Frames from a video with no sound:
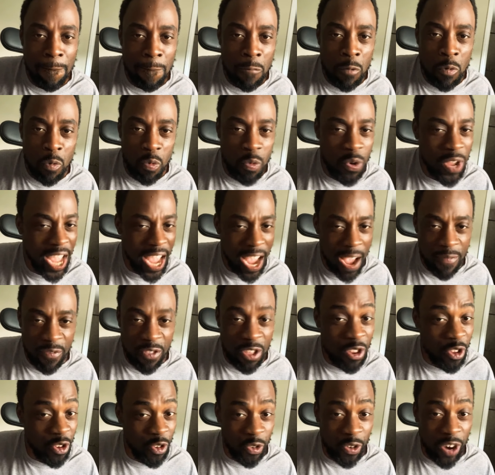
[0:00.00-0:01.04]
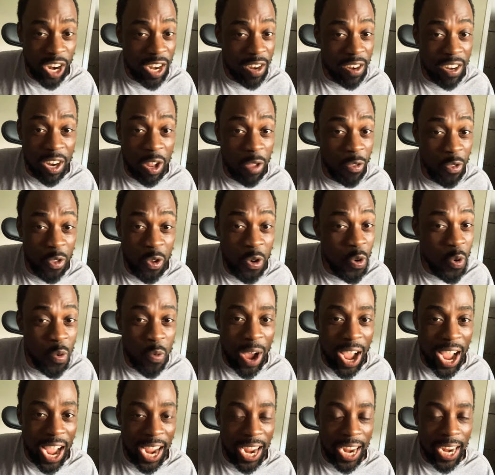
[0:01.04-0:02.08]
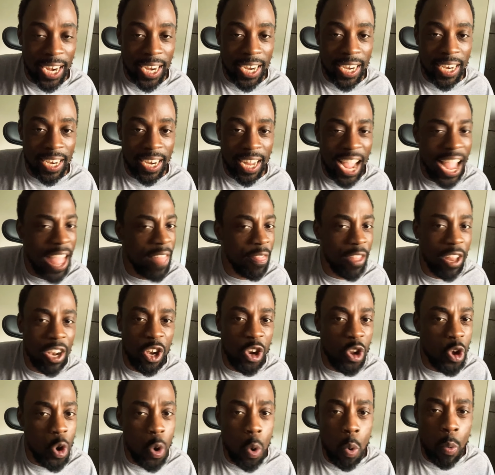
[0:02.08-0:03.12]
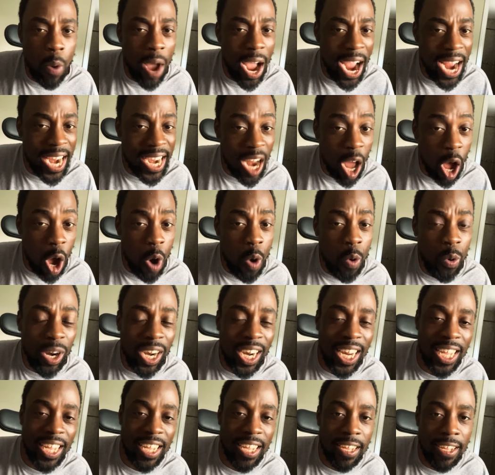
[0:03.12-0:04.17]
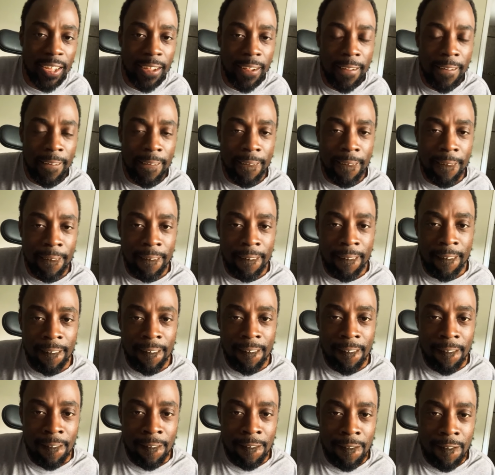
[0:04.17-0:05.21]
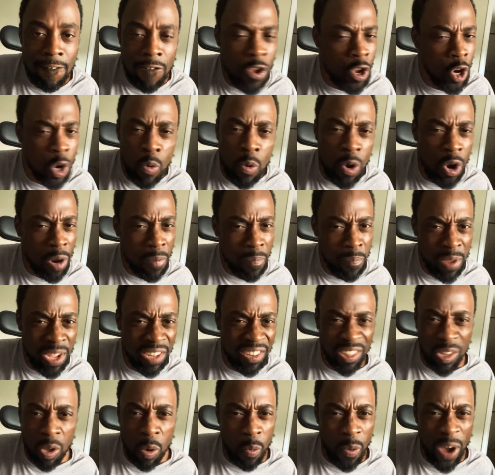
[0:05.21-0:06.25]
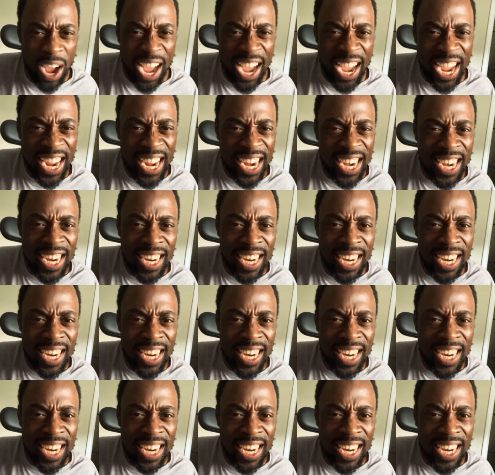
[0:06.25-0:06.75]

We have to drink the new wine and the new wine only. You don't want to miss the wine?